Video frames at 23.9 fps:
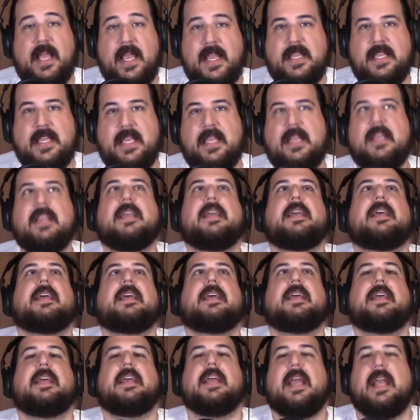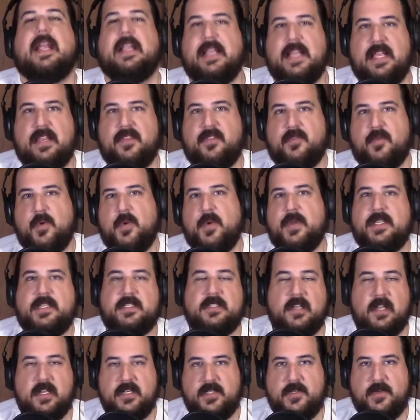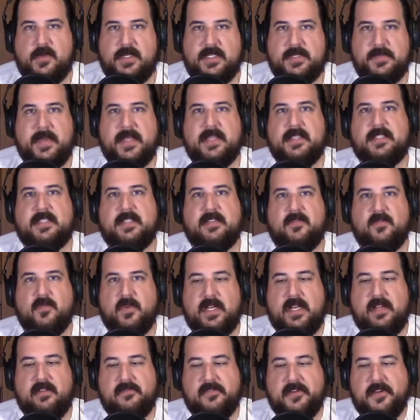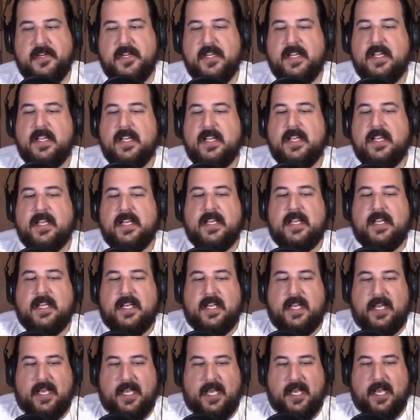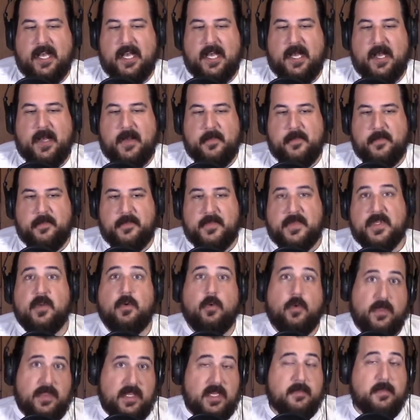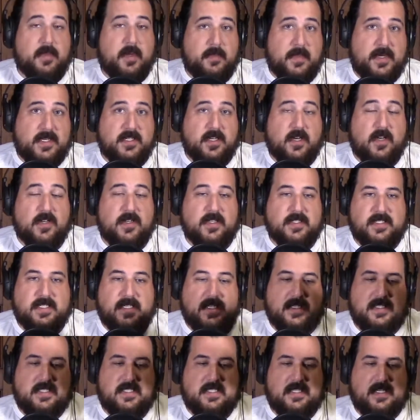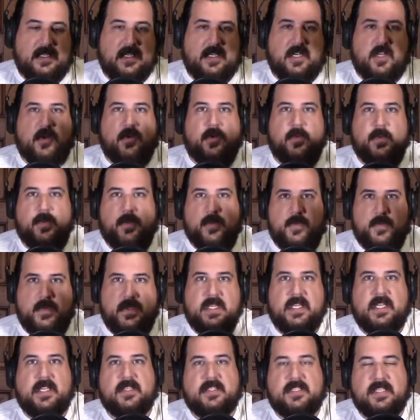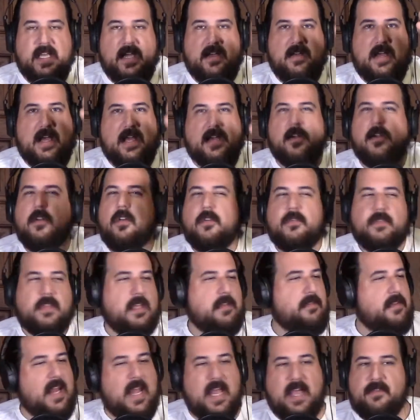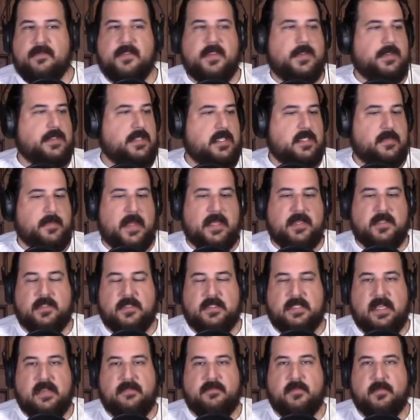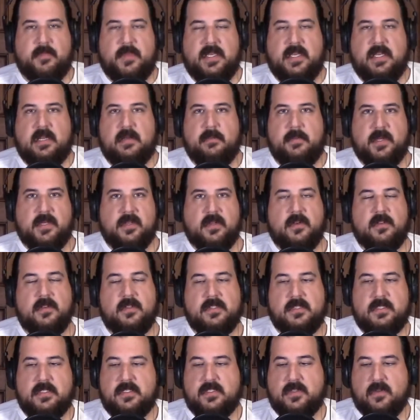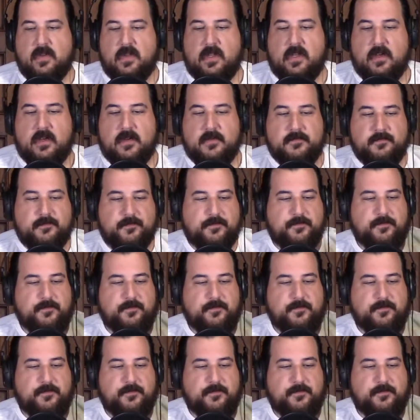like it and get through it. It's not too expensive, whatever. The cool thing about McDonald's is, you know, they used to have, I don't know if they even have those dispensers. I haven't been in a McDonald's in so long,